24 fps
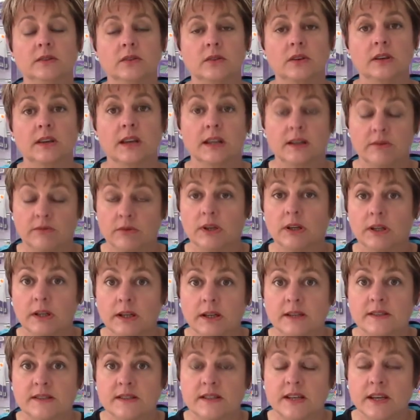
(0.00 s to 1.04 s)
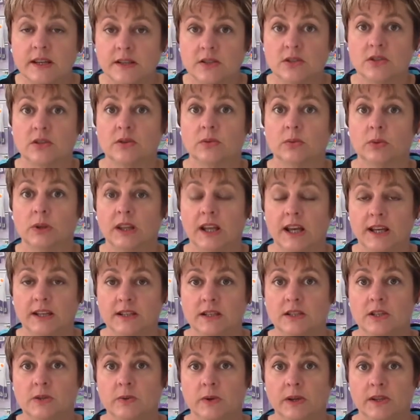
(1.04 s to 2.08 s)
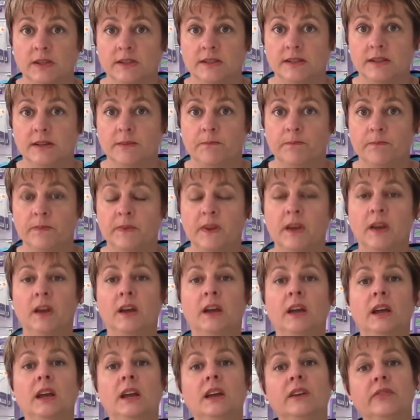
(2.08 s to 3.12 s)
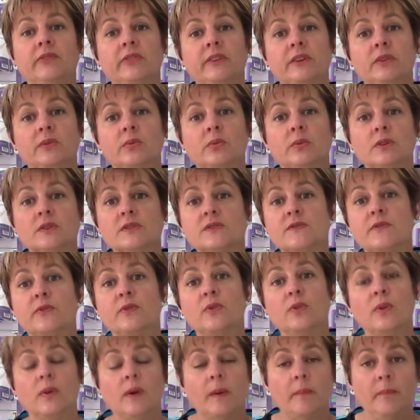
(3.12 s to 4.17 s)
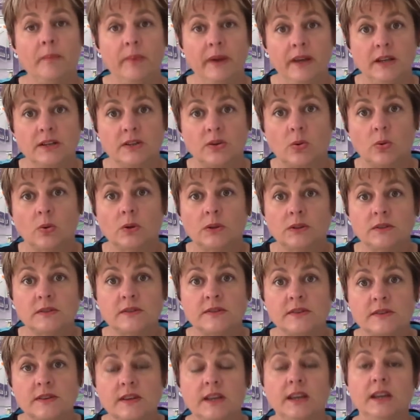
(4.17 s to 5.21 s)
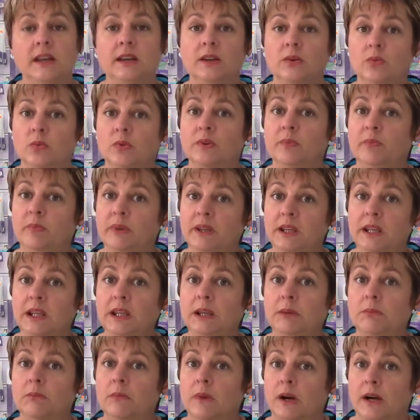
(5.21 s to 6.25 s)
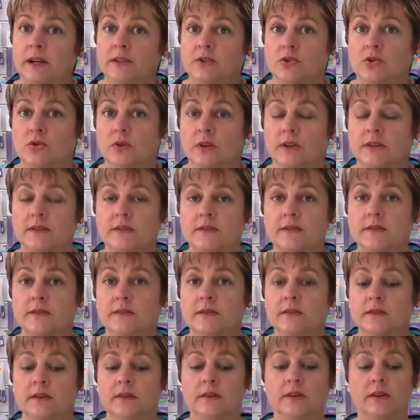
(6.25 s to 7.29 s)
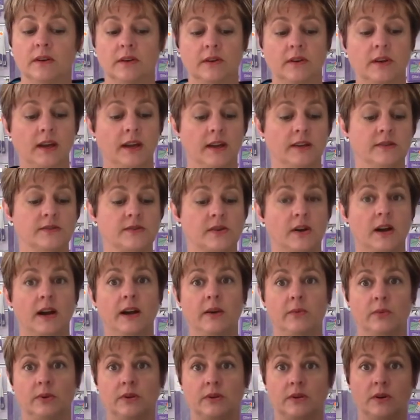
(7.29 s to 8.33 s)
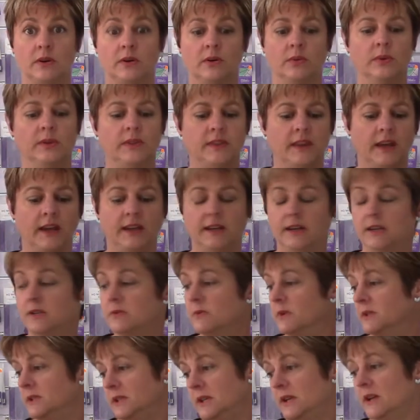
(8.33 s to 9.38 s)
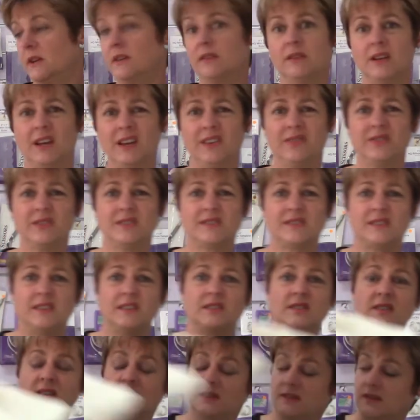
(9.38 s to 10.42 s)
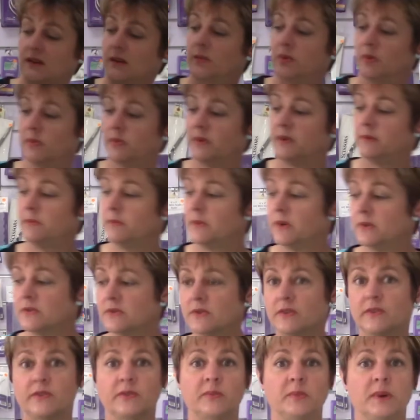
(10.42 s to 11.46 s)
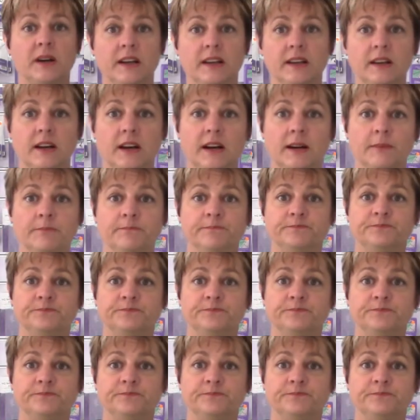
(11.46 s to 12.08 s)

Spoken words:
get really nice texture with the 80-20. If it was for a bed quilt, it would be my choice. Okay, so I would go with the 80-20. I don't have a stitched example, but most of my